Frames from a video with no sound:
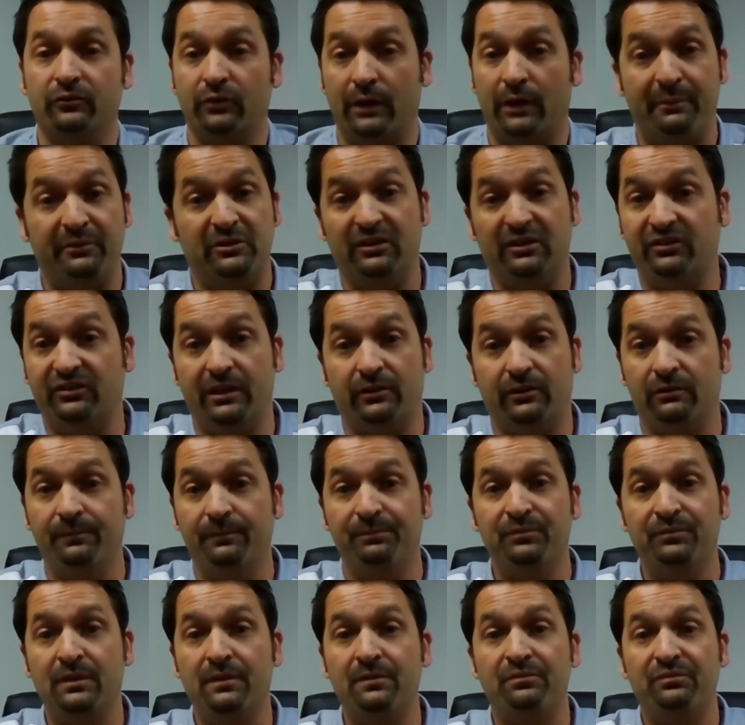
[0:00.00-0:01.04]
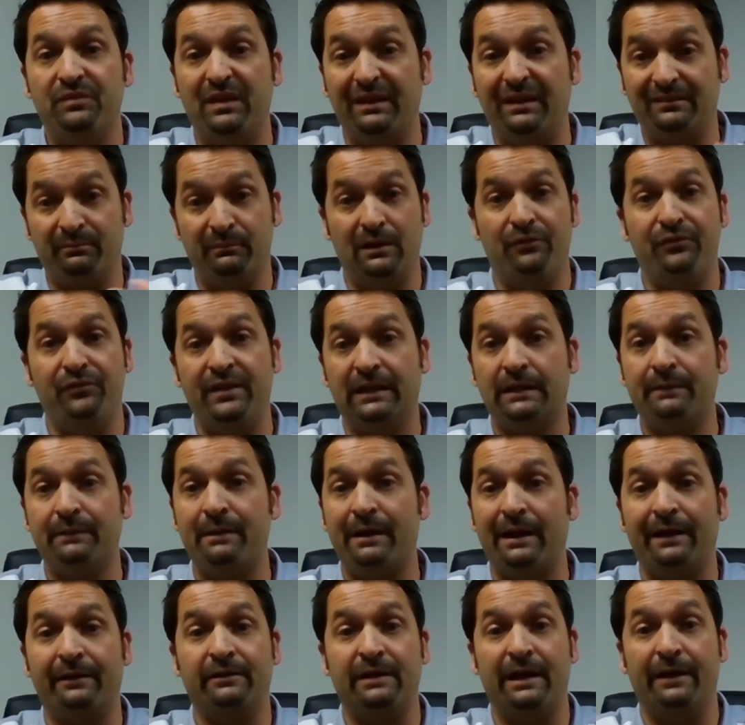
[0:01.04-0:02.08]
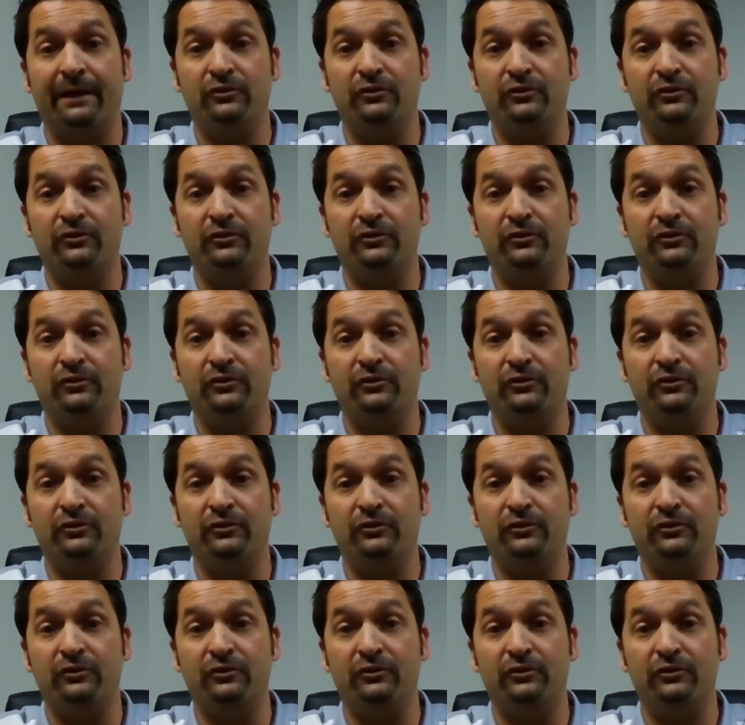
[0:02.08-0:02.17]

So I would just say that's something to think about.